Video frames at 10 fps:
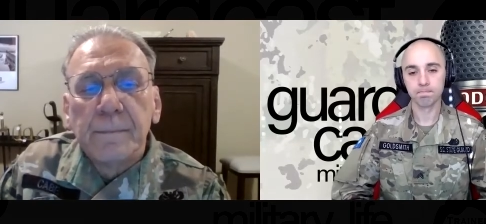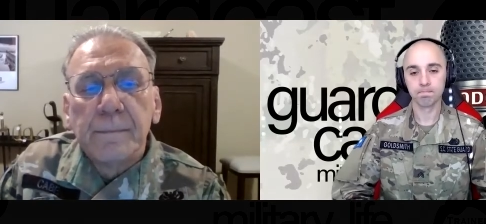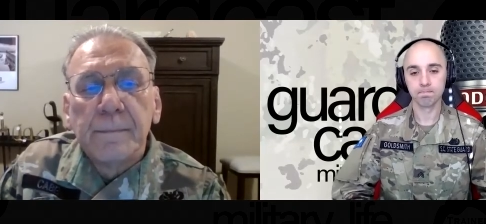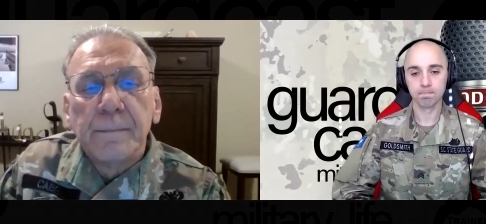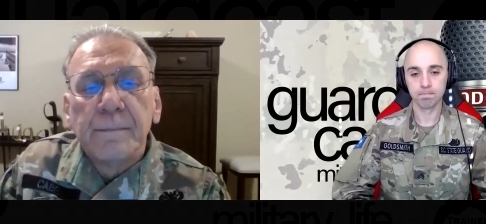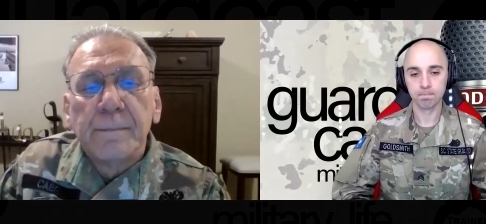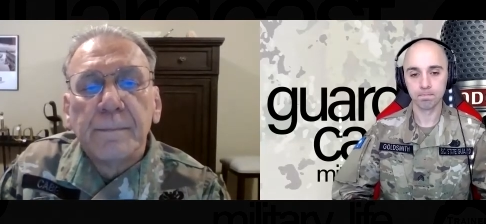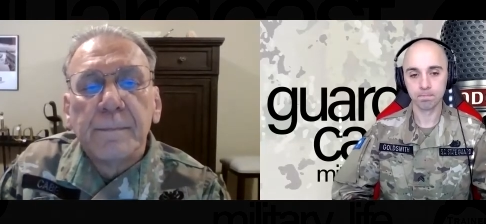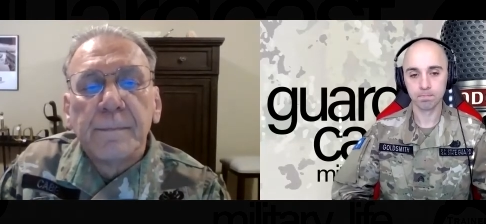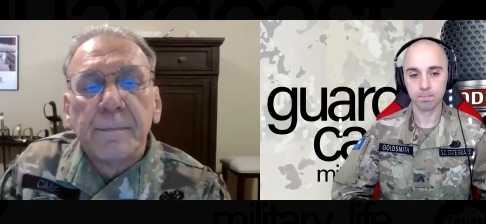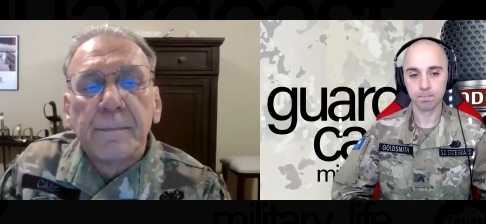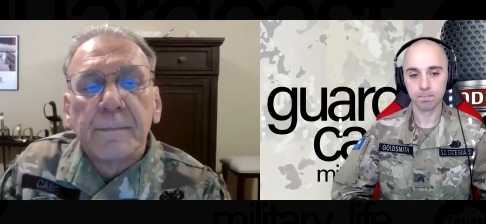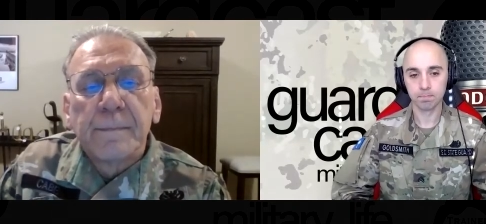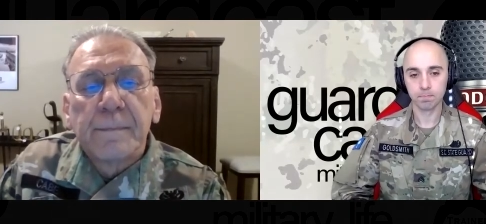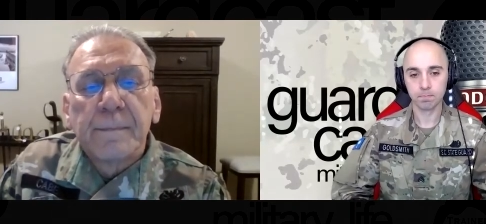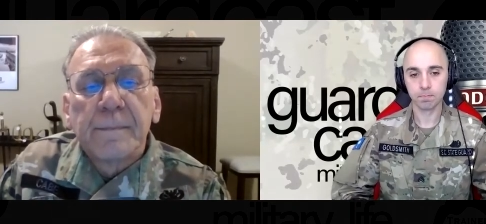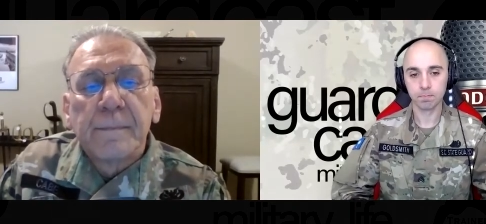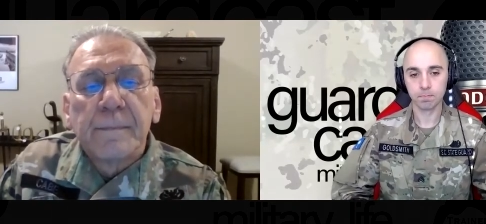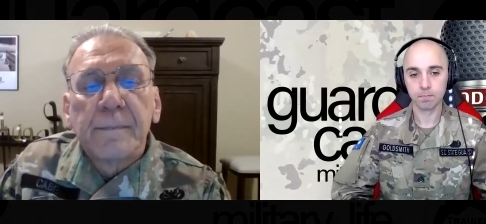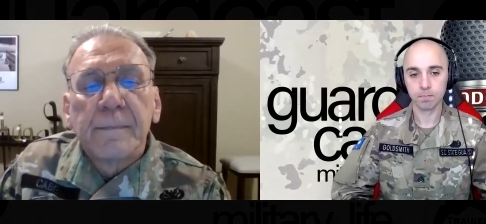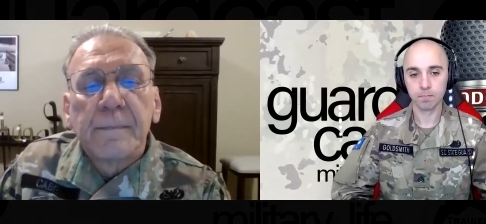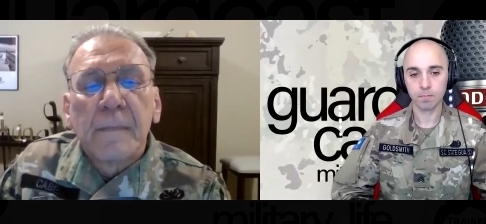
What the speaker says: Nothing is said.